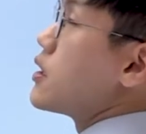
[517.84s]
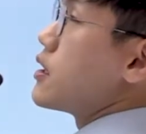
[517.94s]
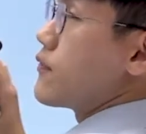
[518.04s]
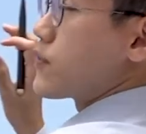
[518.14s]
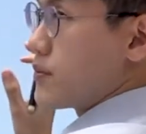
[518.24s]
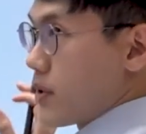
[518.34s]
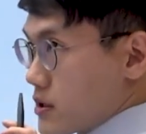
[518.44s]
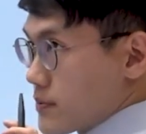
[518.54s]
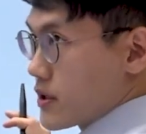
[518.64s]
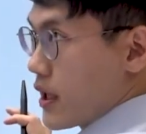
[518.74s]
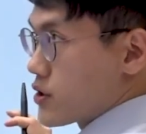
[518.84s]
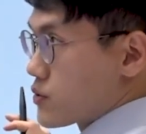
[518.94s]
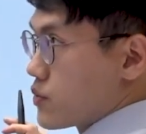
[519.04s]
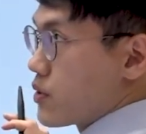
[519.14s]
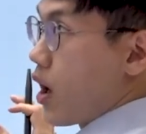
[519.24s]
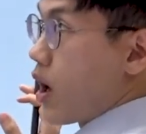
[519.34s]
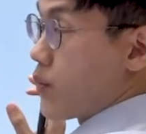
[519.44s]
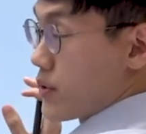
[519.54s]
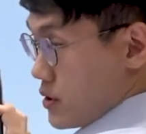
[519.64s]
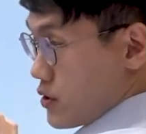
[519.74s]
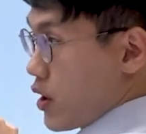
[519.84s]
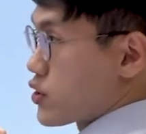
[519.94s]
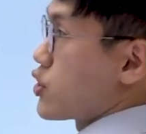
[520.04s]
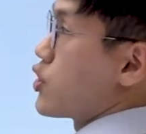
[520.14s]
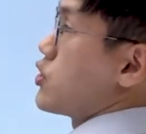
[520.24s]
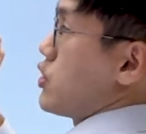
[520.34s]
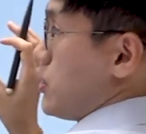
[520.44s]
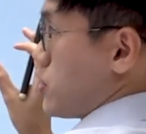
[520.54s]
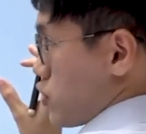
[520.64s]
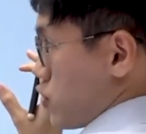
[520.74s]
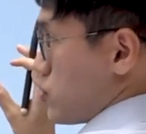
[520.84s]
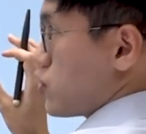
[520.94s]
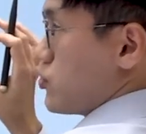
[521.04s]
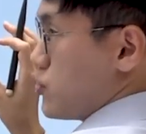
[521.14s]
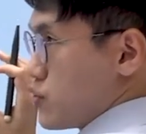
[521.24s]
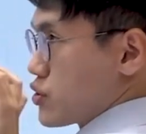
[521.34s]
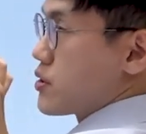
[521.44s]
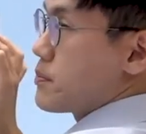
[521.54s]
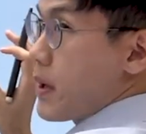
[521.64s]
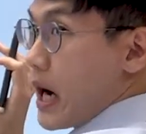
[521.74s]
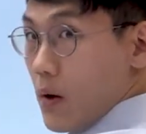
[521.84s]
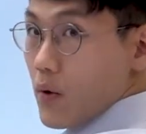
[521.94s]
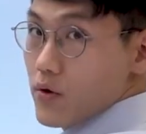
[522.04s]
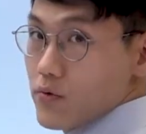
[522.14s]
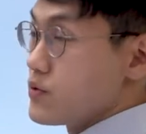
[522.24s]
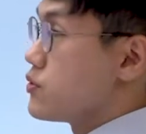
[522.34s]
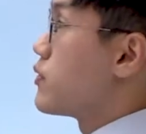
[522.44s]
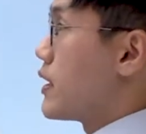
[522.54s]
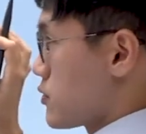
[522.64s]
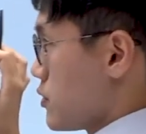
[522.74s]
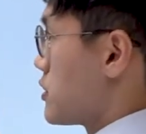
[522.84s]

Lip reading: for the multiplication with induction, is to use the power rule, right? So it's